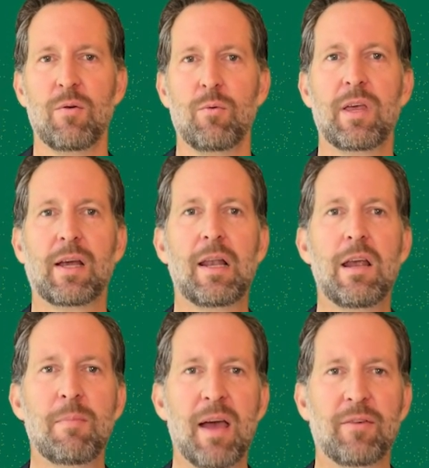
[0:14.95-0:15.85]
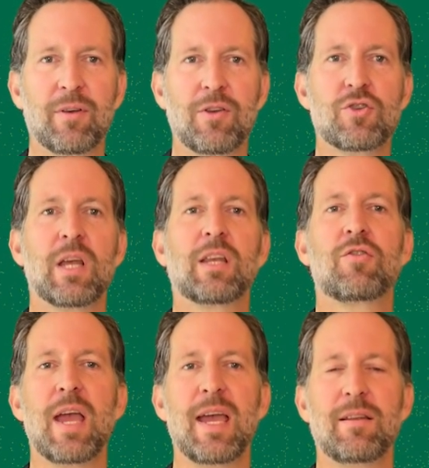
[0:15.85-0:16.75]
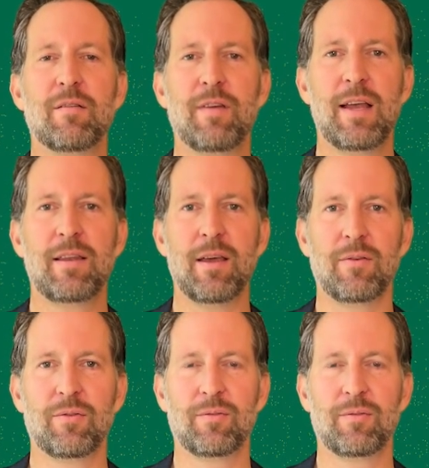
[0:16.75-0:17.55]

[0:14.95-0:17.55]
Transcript: with a clear message and creative ideas.